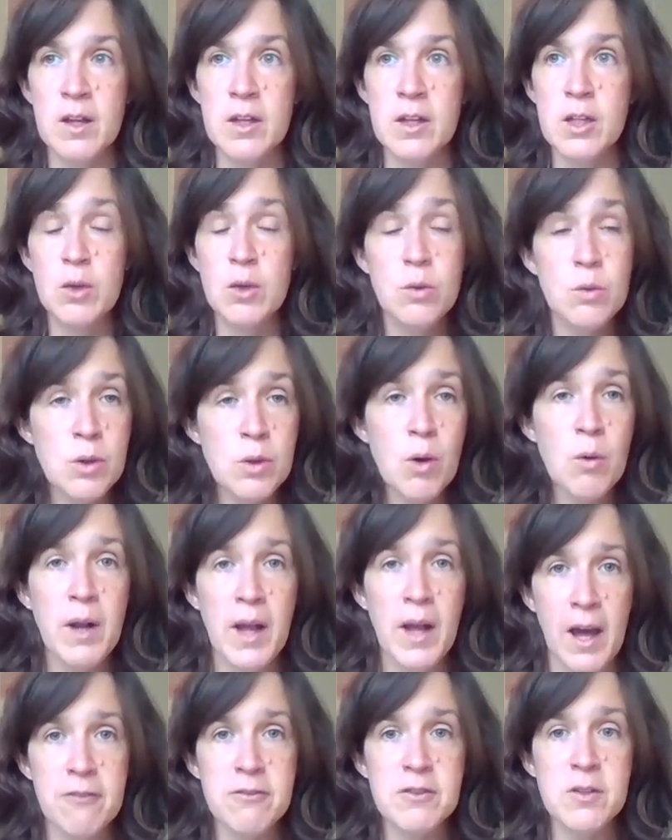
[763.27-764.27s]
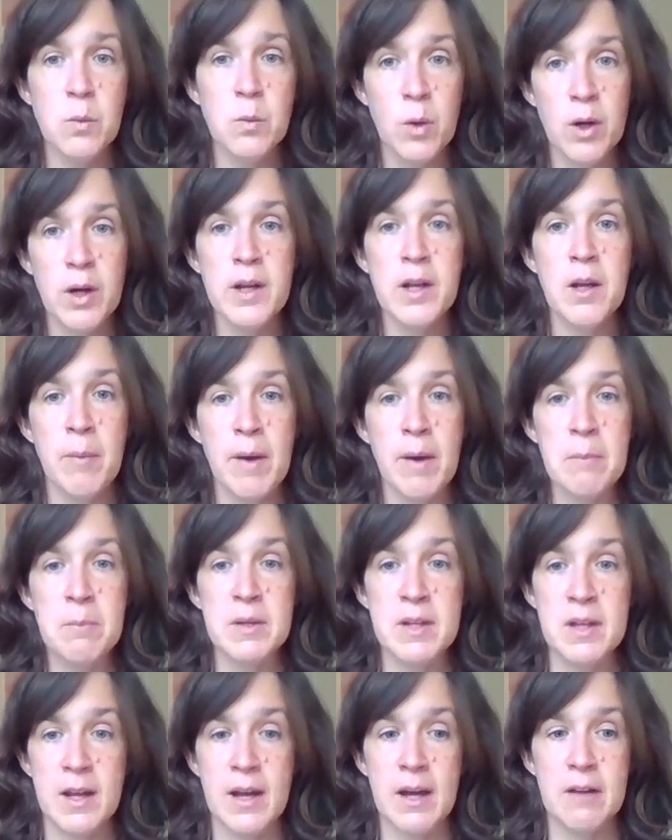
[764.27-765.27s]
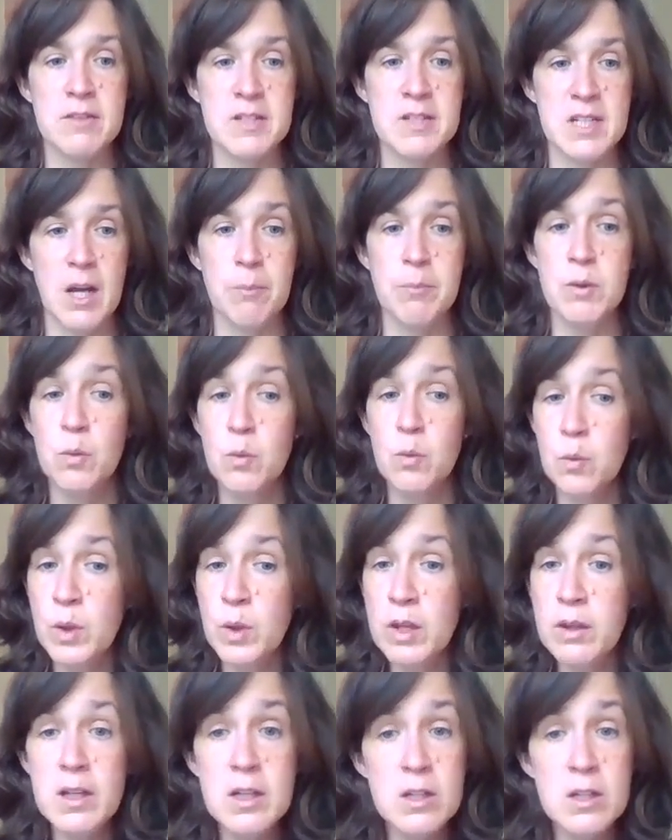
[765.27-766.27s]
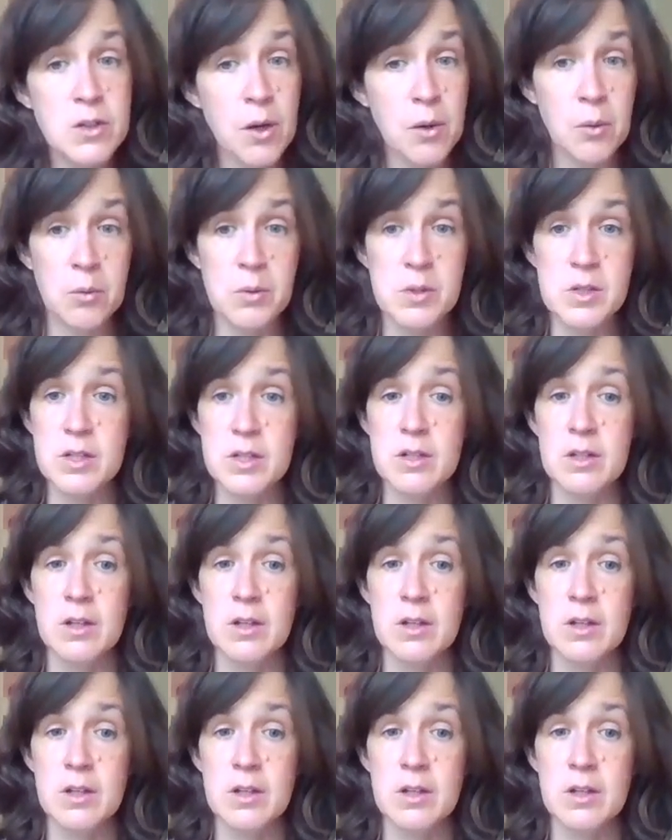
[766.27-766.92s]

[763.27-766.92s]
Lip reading: You don't have to worry about being out of step. You really don't.